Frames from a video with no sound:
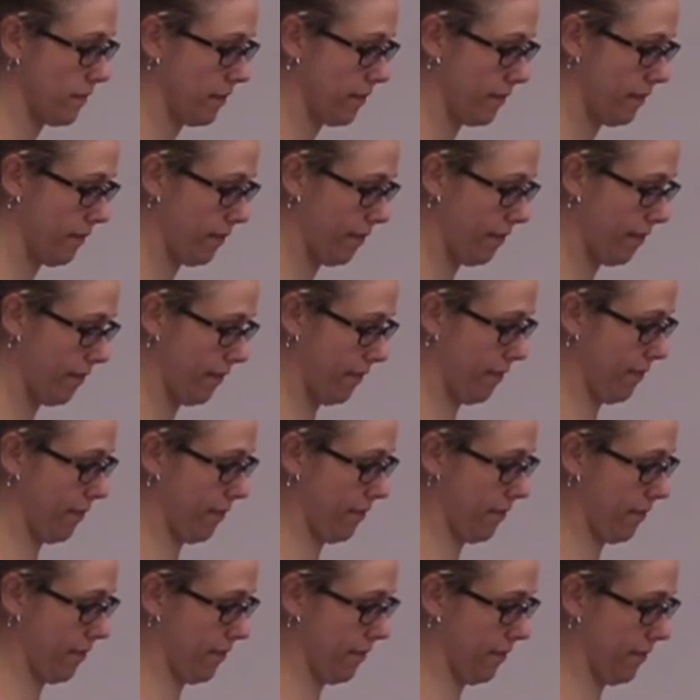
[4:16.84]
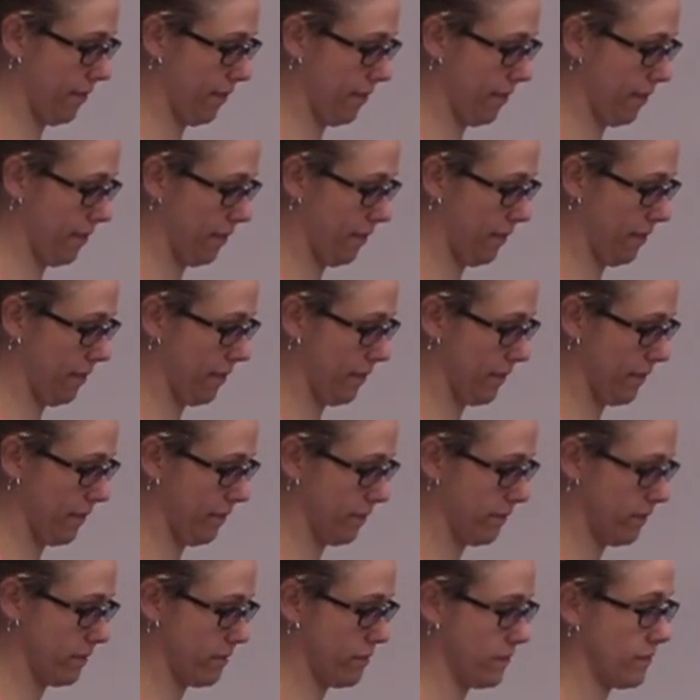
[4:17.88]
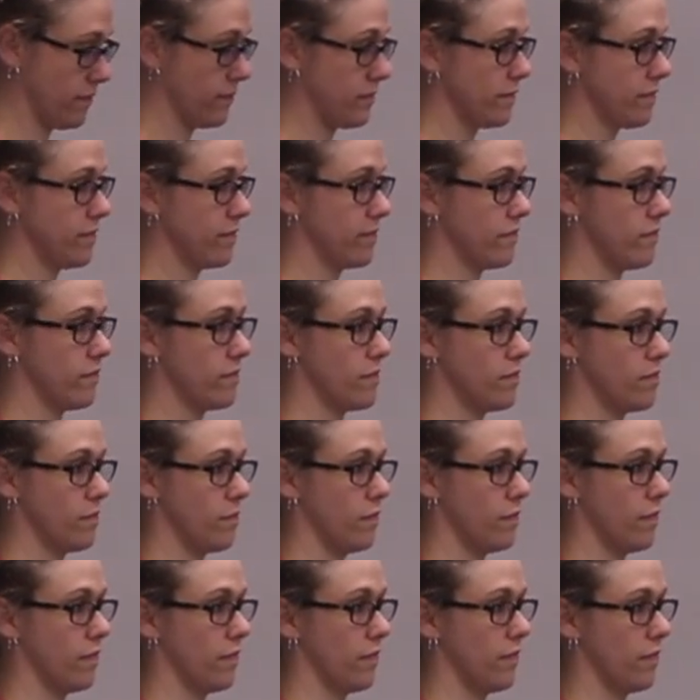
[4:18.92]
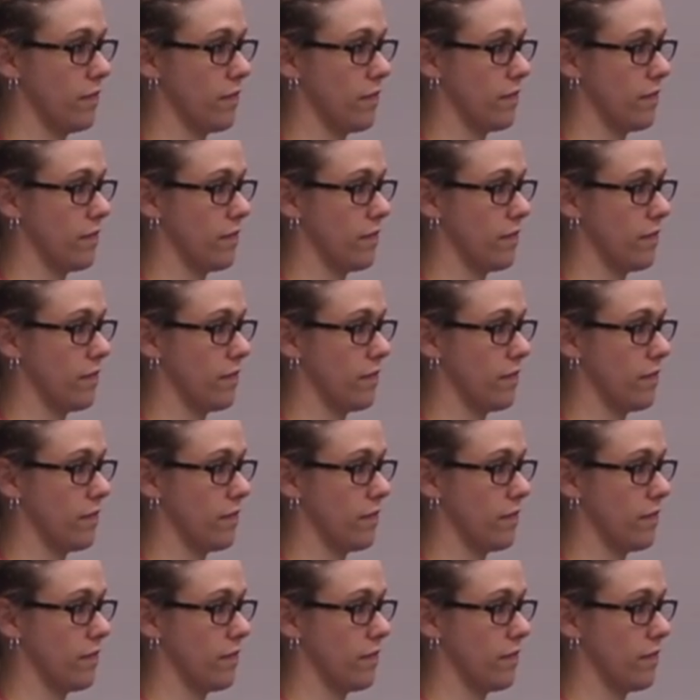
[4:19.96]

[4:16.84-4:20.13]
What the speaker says: No words are spoken by the person on screen.